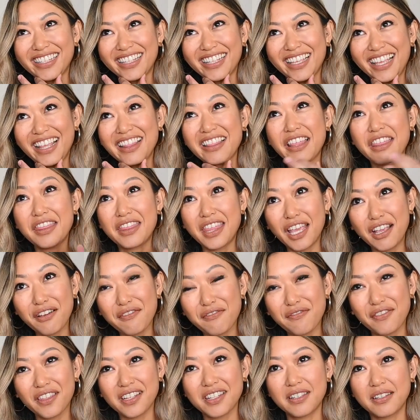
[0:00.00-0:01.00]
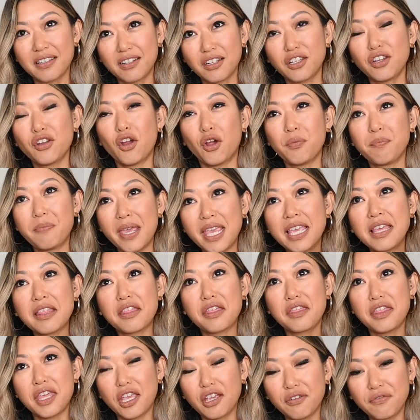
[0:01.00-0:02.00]
in the thick of being in
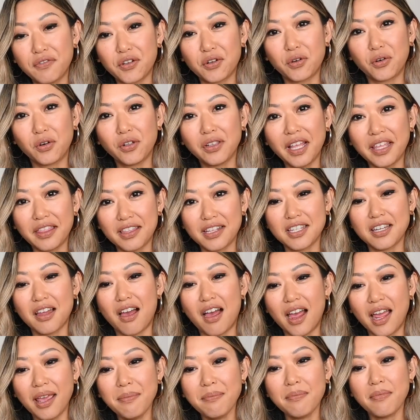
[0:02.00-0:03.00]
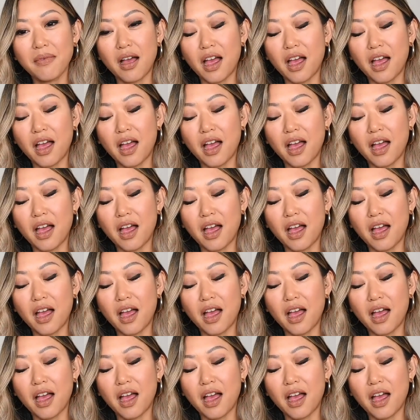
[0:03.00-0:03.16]
the thick of it all at the time,